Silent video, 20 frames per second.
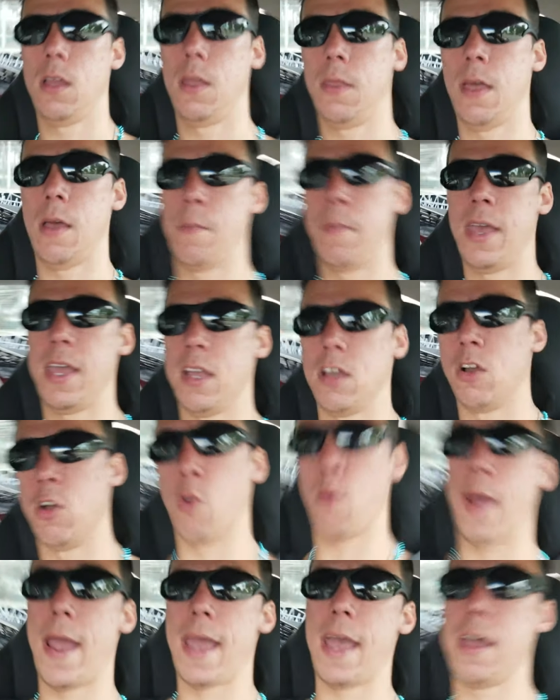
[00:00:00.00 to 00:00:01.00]
that make a
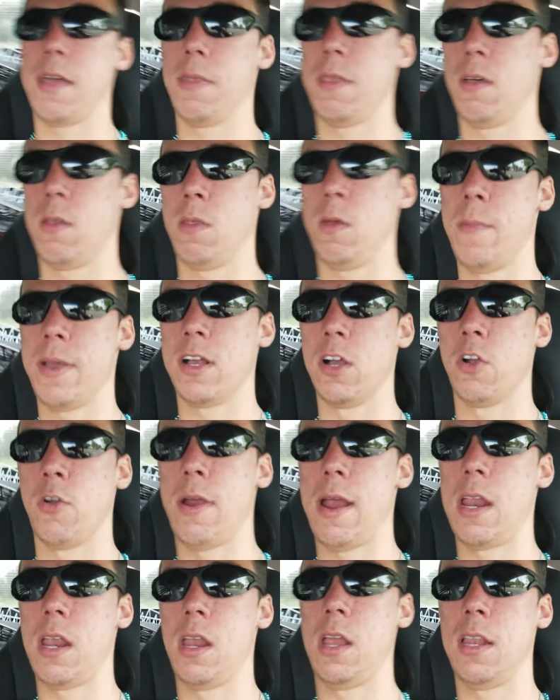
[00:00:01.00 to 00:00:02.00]
grand, they'll make a
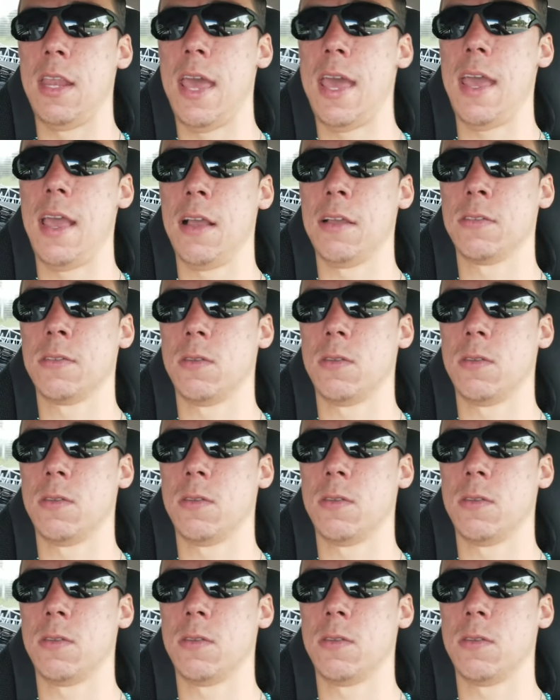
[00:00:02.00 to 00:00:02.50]
grand in a day.